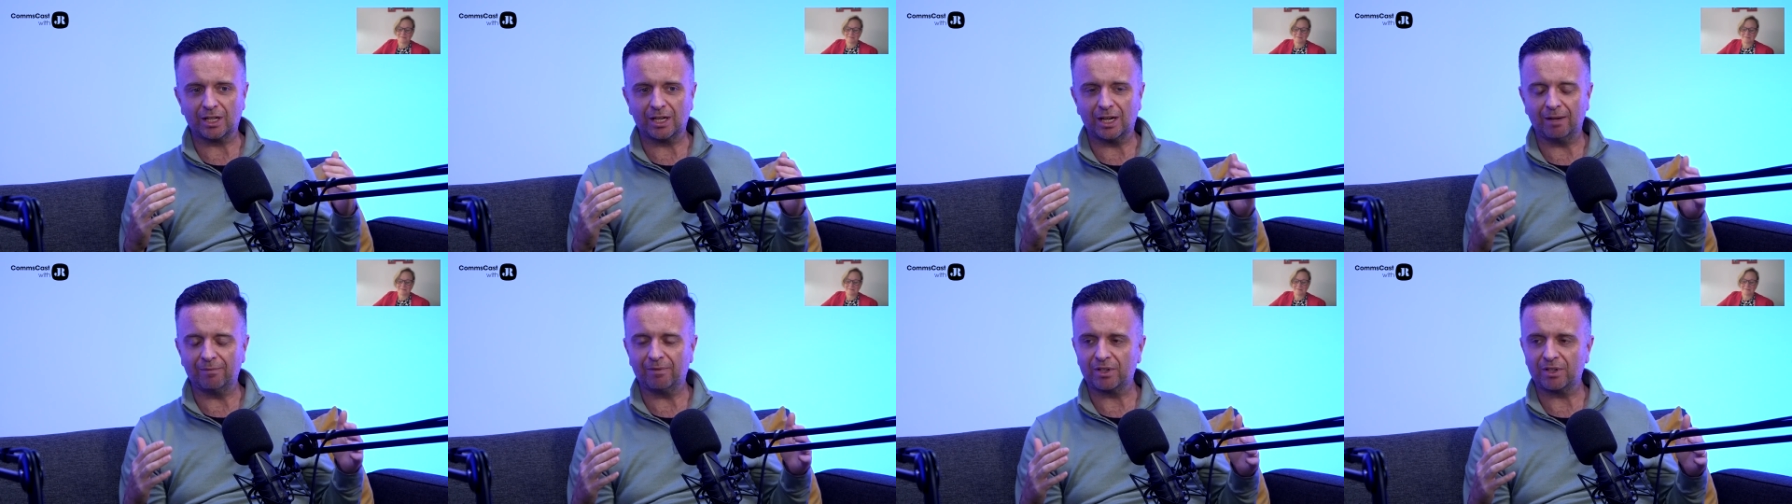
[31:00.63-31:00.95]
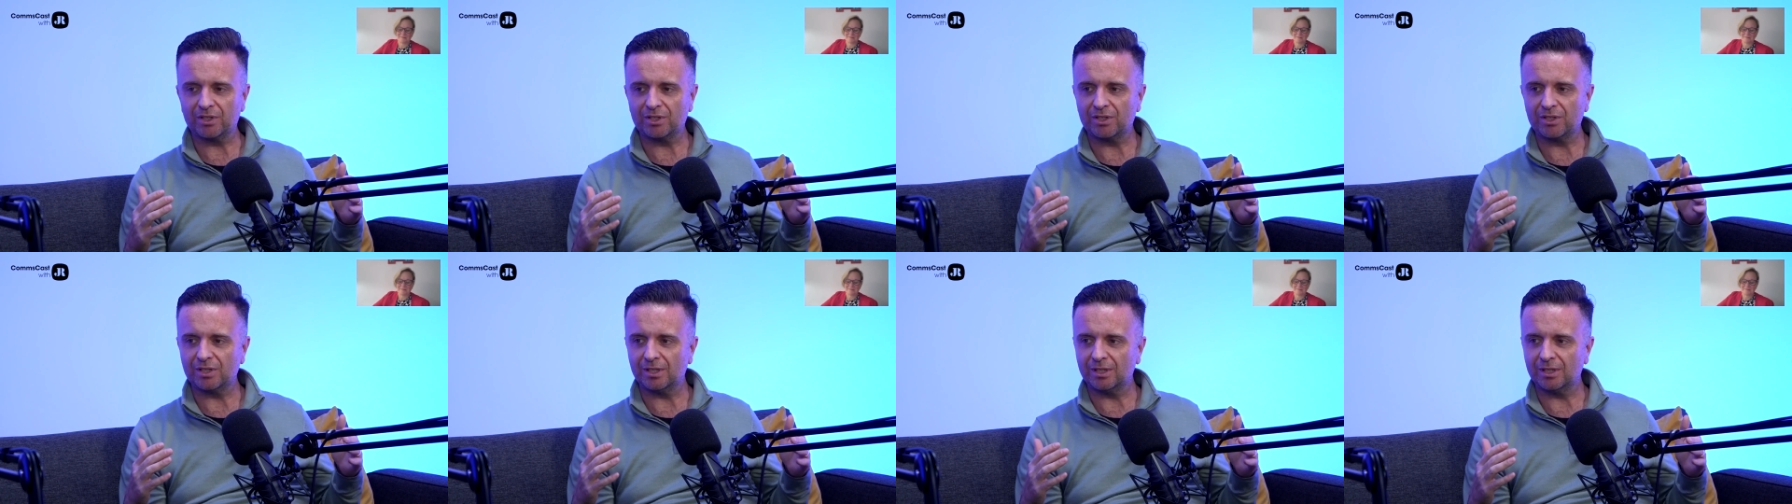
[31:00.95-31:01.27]
in
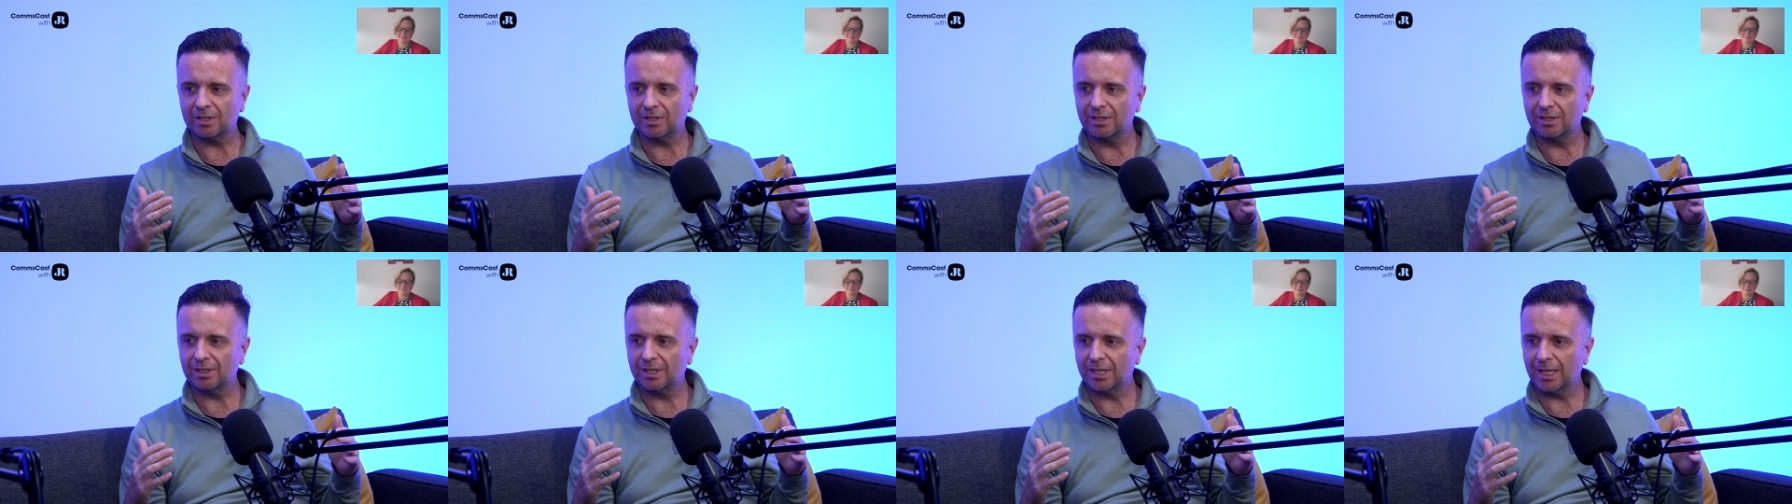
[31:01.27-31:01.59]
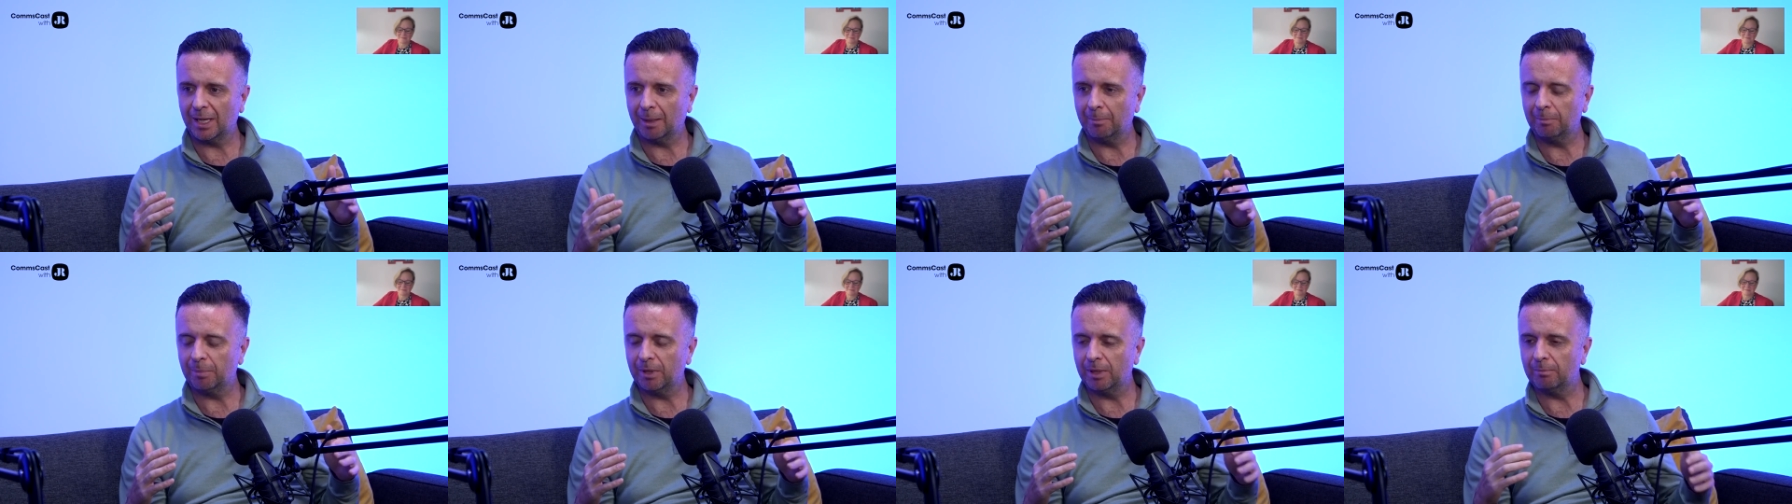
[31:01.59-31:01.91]
advocacy
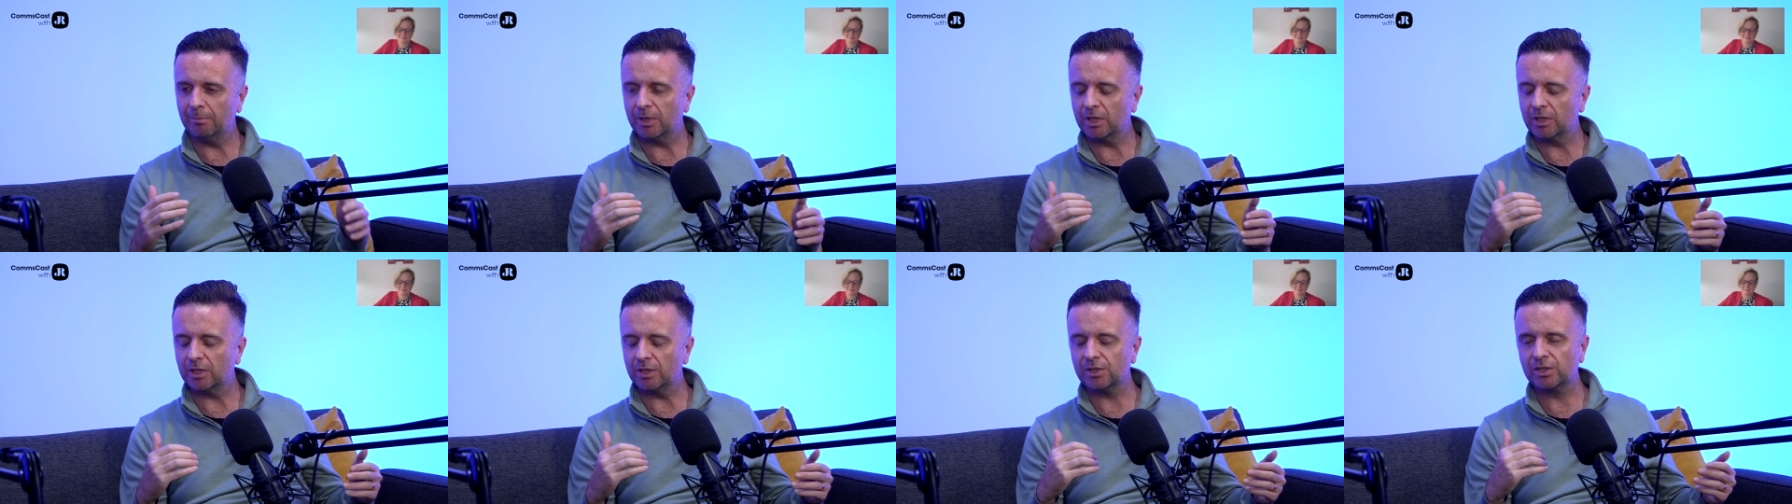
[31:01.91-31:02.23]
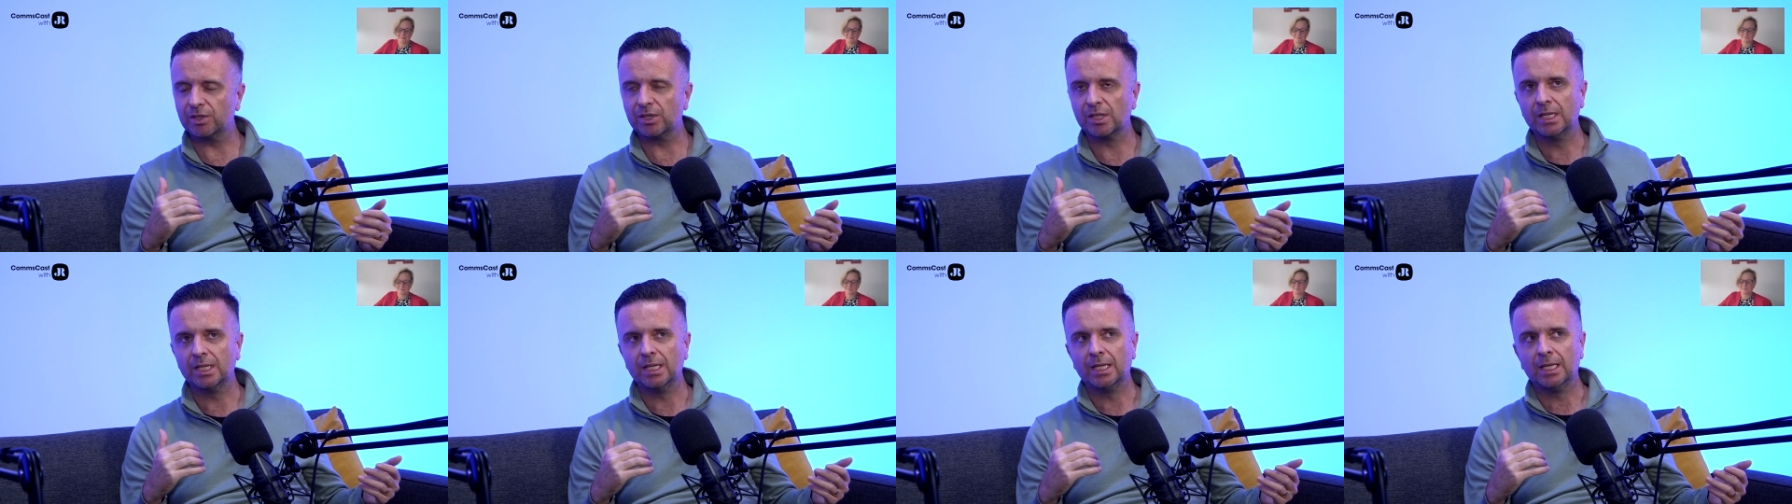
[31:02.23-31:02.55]
campaign, because